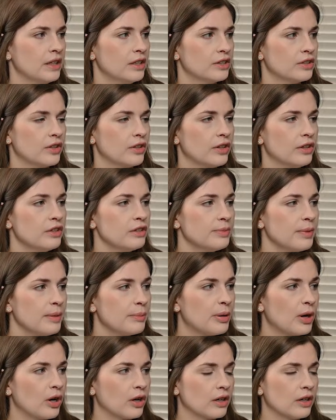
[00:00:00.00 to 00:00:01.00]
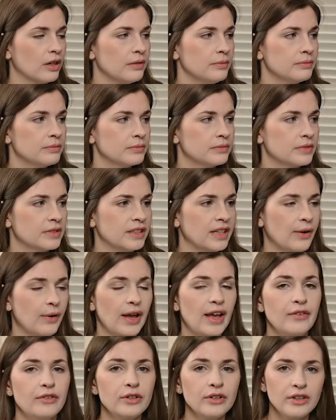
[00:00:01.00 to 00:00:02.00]
so there's my para. Now
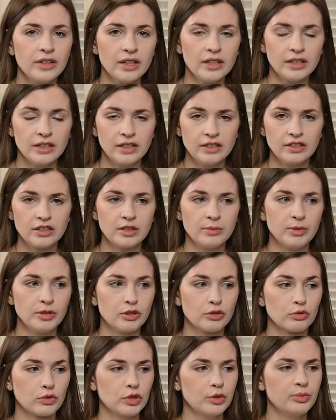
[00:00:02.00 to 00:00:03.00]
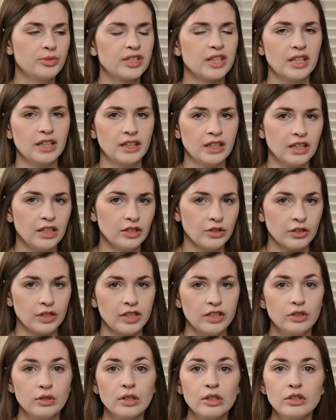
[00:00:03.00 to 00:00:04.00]
everything needs to be grouped in here
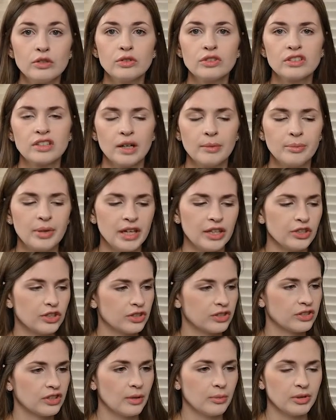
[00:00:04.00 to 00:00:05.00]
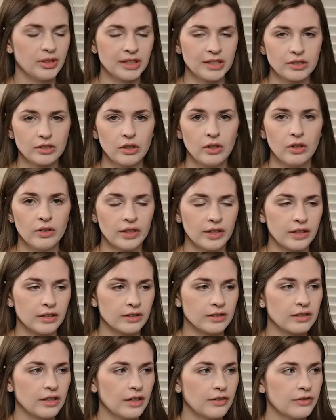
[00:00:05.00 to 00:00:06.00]
and you could do sub pages, sublinks, all that kind
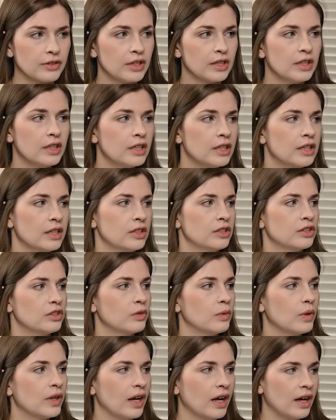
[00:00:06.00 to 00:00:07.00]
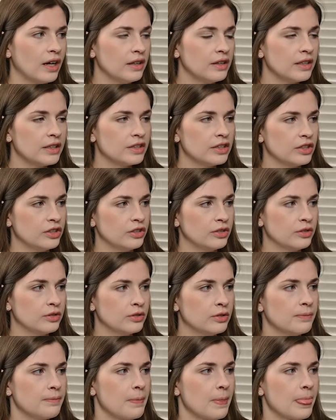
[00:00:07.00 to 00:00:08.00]
of stuff. So what I like to
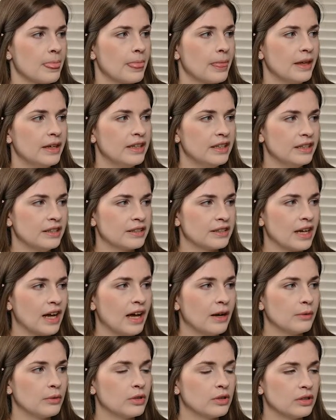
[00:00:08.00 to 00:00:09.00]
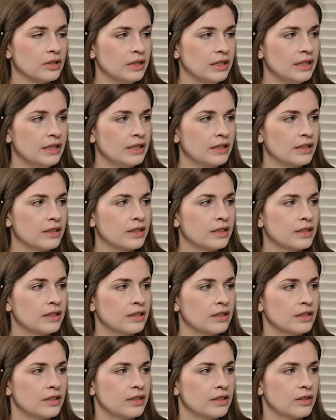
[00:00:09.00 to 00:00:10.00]
do is I will link
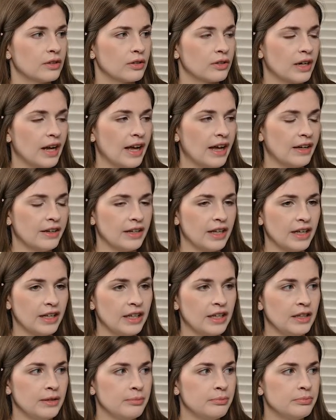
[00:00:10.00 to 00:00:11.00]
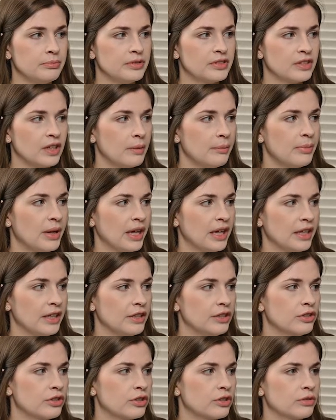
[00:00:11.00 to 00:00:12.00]
or add a sub
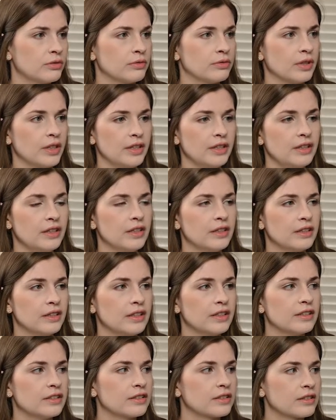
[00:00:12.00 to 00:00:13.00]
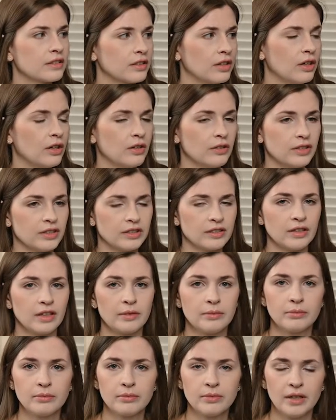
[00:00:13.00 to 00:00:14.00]
page, right? And let's call this
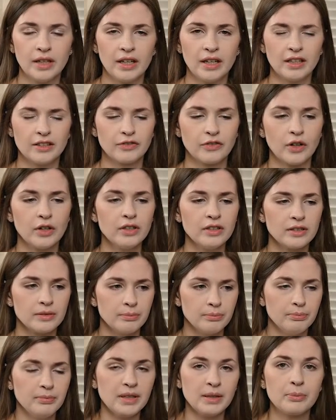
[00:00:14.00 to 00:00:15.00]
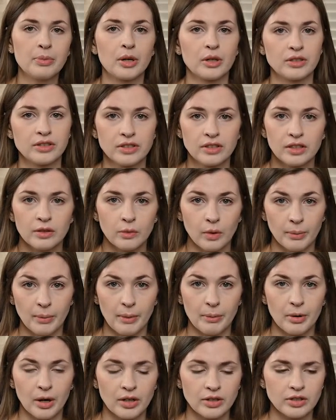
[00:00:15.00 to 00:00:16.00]
like, as far as me personally, what my
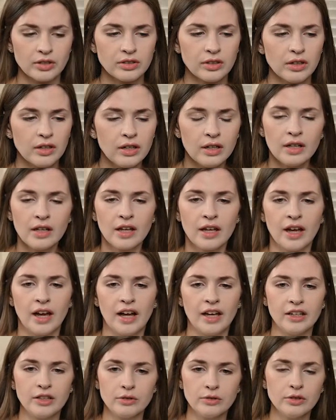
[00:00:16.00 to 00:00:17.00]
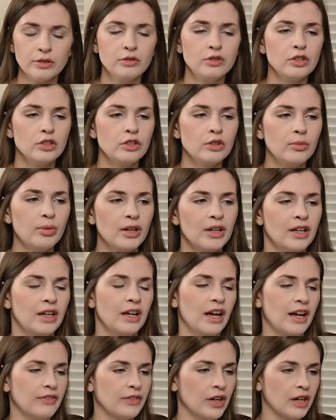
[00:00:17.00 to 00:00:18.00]
projects are, I do YouTube,
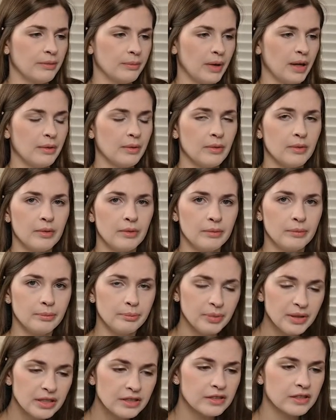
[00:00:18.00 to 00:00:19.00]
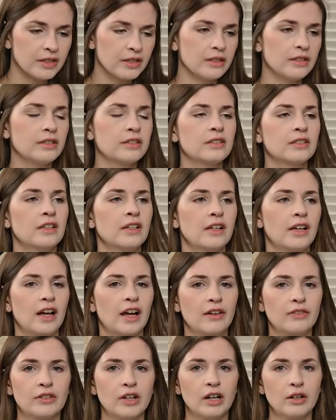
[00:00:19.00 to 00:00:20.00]
I've got my business,
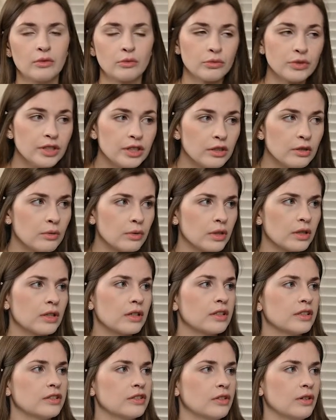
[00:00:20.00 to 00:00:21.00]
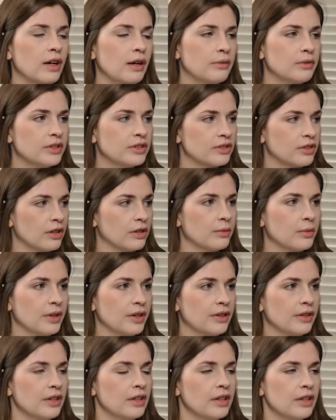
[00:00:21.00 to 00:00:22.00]
I've got real work. So I would start
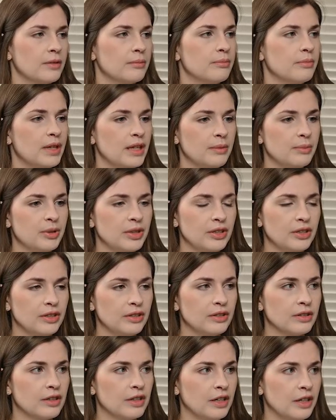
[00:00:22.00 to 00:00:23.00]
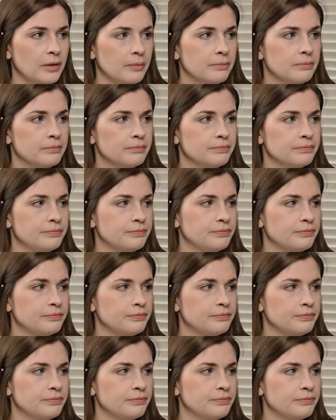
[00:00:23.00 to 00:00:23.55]
with maybe um,